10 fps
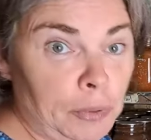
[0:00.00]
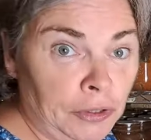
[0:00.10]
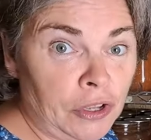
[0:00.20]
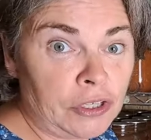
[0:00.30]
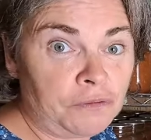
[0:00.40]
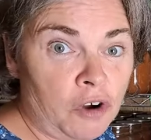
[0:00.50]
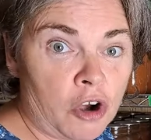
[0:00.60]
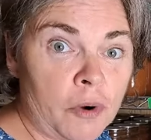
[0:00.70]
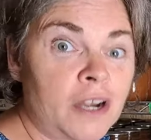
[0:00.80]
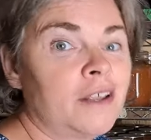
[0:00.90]
I pulled those
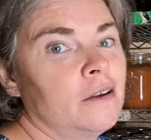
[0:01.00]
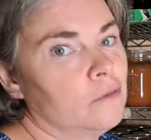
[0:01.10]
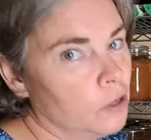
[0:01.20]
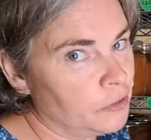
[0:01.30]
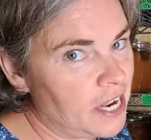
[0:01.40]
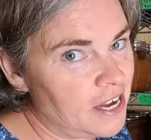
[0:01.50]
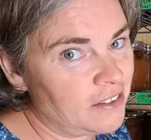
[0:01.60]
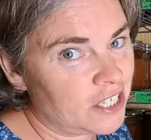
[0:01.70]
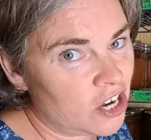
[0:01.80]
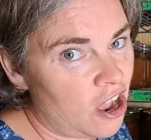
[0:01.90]
forward,
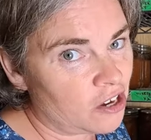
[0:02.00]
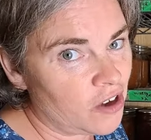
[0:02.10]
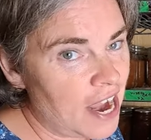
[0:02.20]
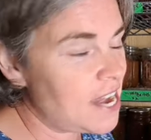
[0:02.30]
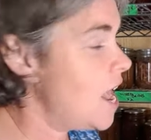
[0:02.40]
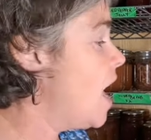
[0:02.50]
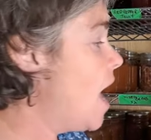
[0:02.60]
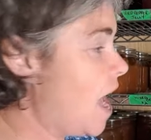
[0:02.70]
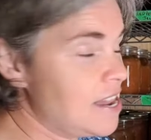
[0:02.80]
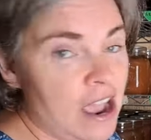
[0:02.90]
rotating the stock, right?
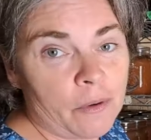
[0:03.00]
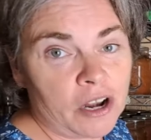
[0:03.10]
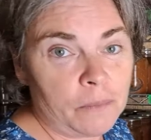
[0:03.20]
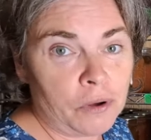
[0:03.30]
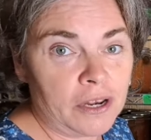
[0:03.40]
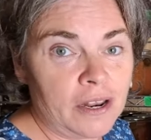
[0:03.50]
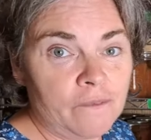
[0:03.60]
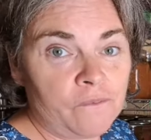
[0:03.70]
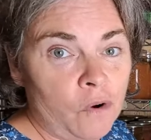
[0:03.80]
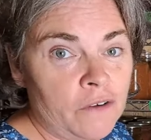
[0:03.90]
And now we're gonna put
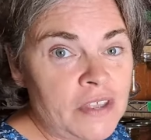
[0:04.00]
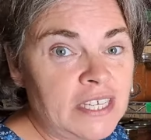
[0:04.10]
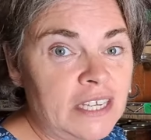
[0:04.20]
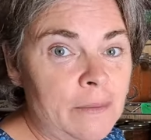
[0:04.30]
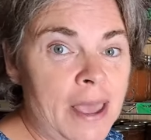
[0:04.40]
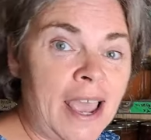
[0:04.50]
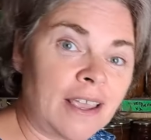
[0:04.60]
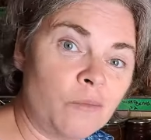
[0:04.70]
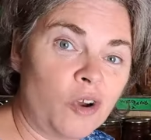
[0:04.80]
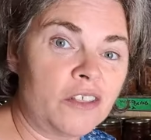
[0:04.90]
four of these in the
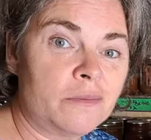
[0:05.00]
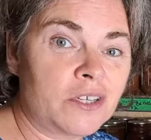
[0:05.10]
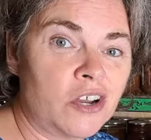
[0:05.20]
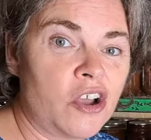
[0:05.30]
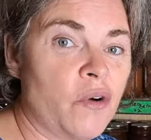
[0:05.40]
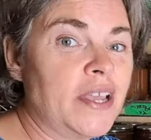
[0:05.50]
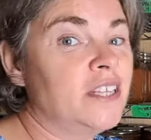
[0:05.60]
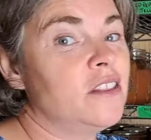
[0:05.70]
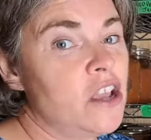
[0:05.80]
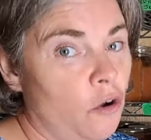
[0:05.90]
back and one of them's gonna go
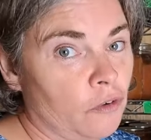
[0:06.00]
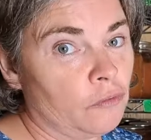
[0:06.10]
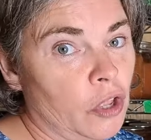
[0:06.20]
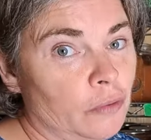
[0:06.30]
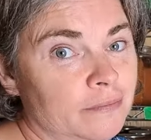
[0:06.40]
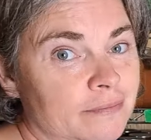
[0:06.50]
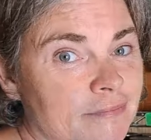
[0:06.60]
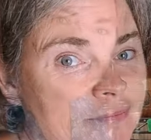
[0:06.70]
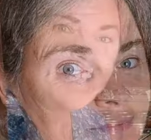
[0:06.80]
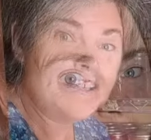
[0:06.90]
into the overflow.
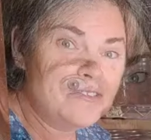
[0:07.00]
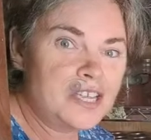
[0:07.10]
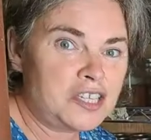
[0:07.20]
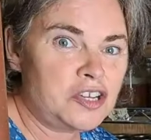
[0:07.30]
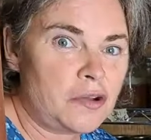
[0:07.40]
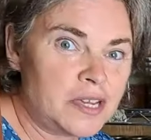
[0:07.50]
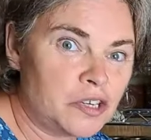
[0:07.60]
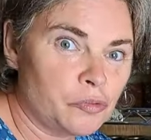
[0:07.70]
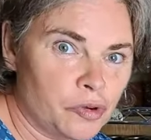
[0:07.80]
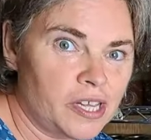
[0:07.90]
This is
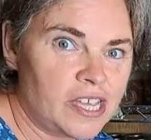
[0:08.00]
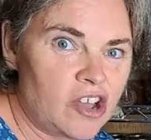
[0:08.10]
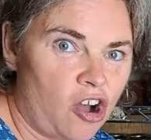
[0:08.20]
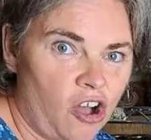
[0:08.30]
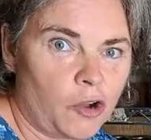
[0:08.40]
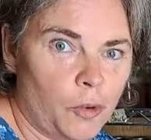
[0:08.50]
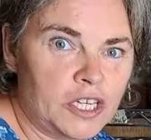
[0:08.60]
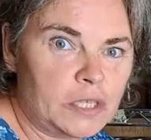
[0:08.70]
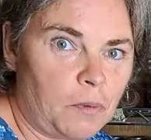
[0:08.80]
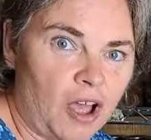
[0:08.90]
always a really
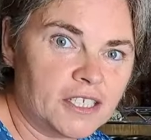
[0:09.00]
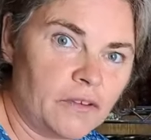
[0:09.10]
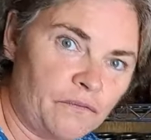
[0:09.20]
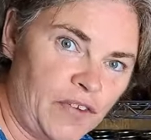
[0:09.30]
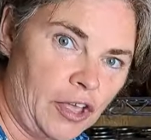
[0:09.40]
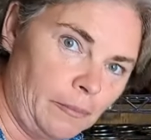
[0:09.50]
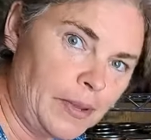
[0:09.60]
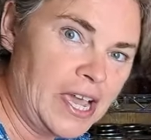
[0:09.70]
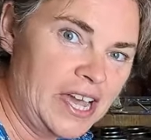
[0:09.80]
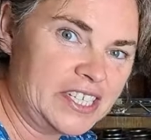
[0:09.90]
awkward spot to
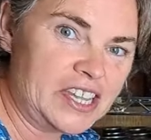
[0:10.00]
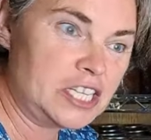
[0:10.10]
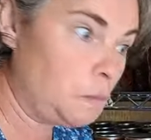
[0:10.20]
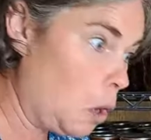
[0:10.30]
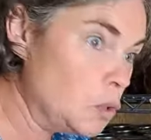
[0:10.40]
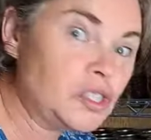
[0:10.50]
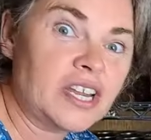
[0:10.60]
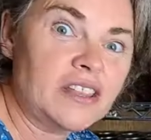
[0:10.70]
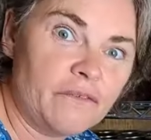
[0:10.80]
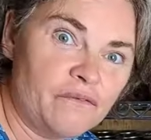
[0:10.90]
film because of this
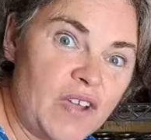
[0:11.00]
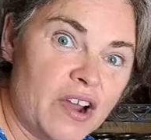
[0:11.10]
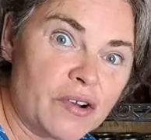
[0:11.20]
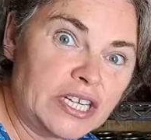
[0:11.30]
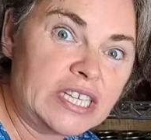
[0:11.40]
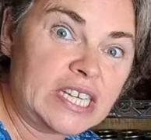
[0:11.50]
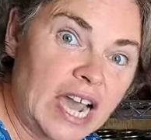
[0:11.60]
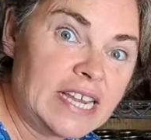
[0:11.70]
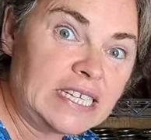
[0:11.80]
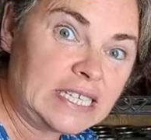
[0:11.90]
post and the very
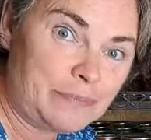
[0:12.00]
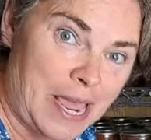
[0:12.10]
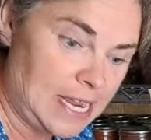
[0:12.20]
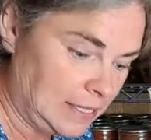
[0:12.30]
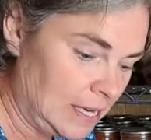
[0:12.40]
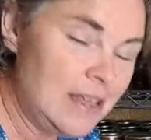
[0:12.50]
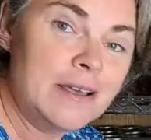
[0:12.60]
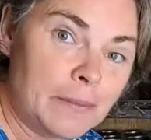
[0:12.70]
tight space,